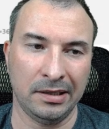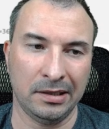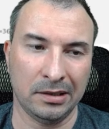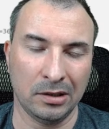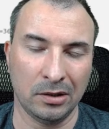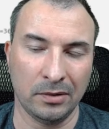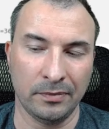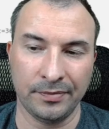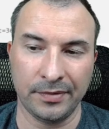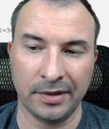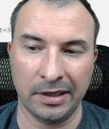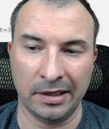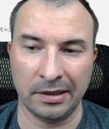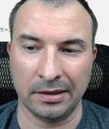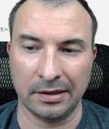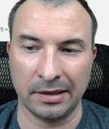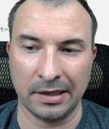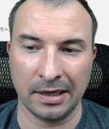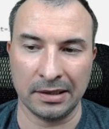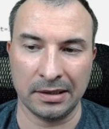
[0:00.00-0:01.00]
is something
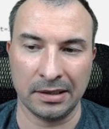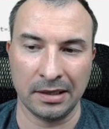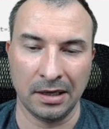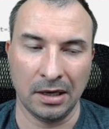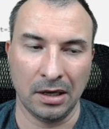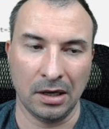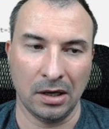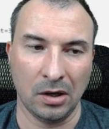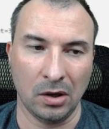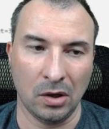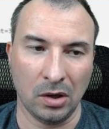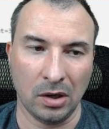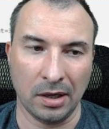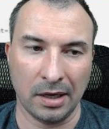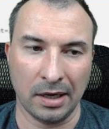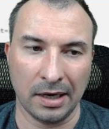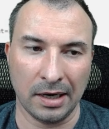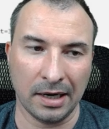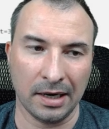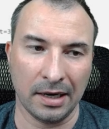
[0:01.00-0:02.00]
that
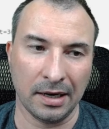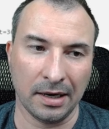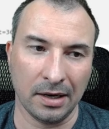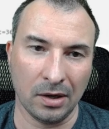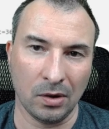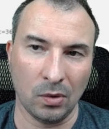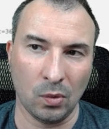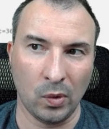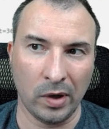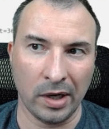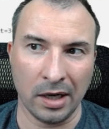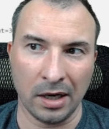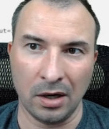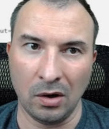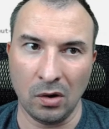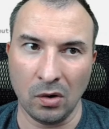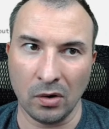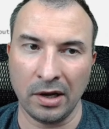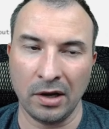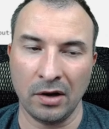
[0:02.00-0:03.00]
we are
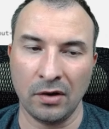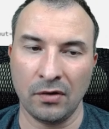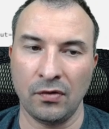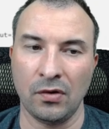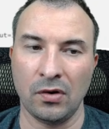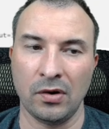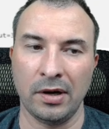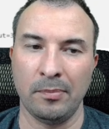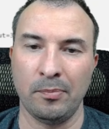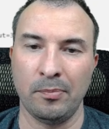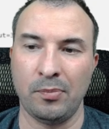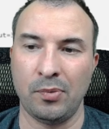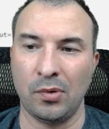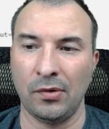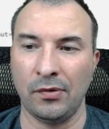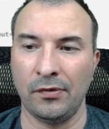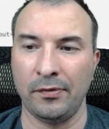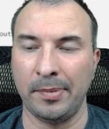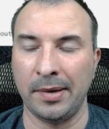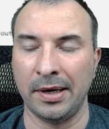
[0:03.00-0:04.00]
looking for
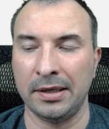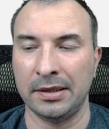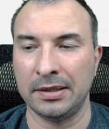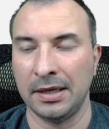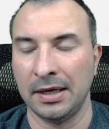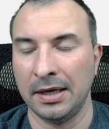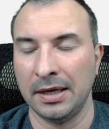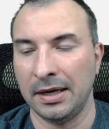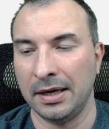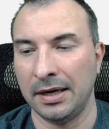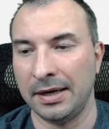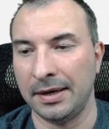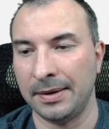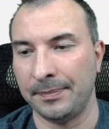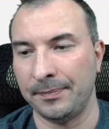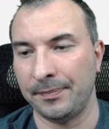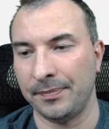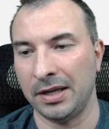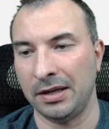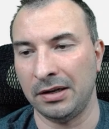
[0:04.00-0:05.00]
improvement
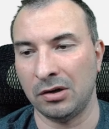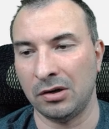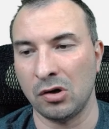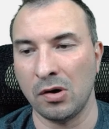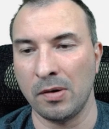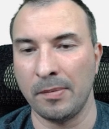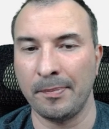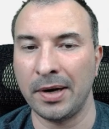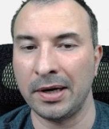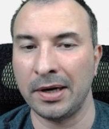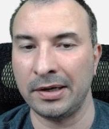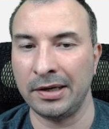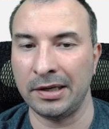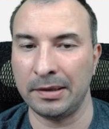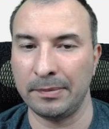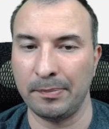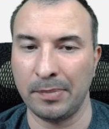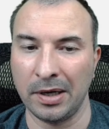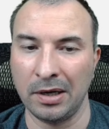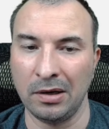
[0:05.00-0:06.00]
in companies,
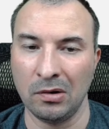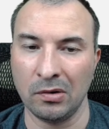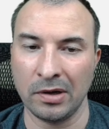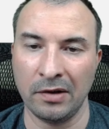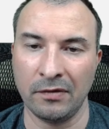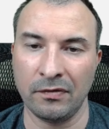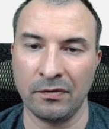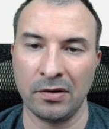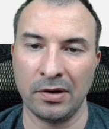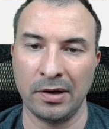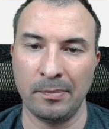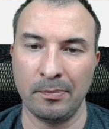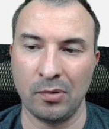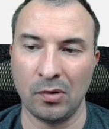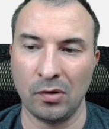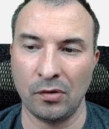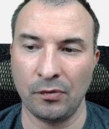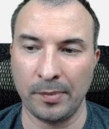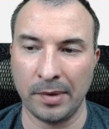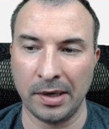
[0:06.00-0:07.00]
by looking for
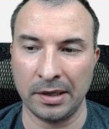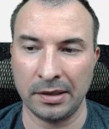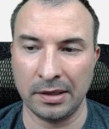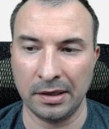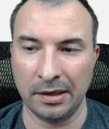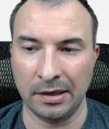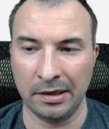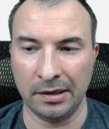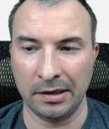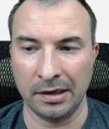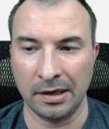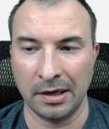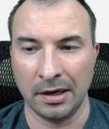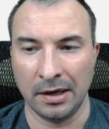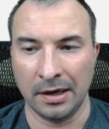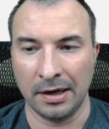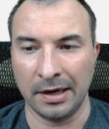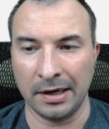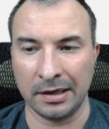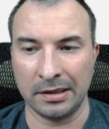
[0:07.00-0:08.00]
improvement in
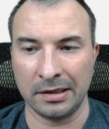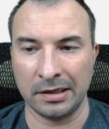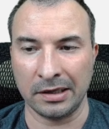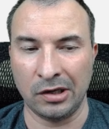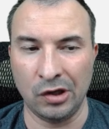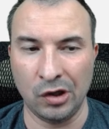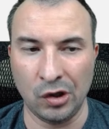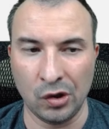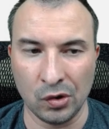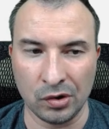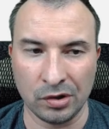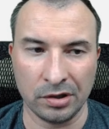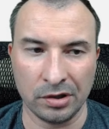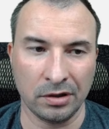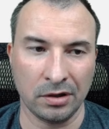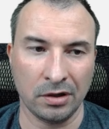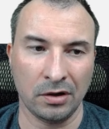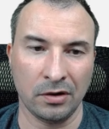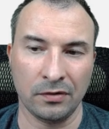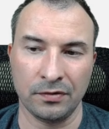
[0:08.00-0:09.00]

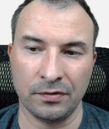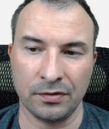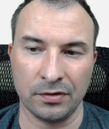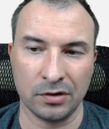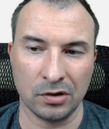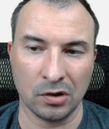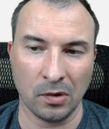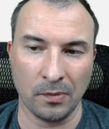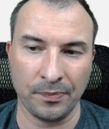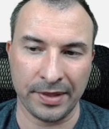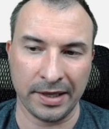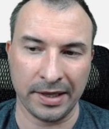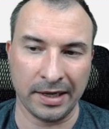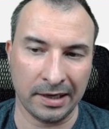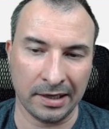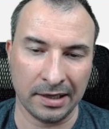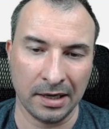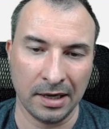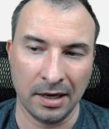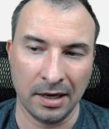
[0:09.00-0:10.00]
execution of something.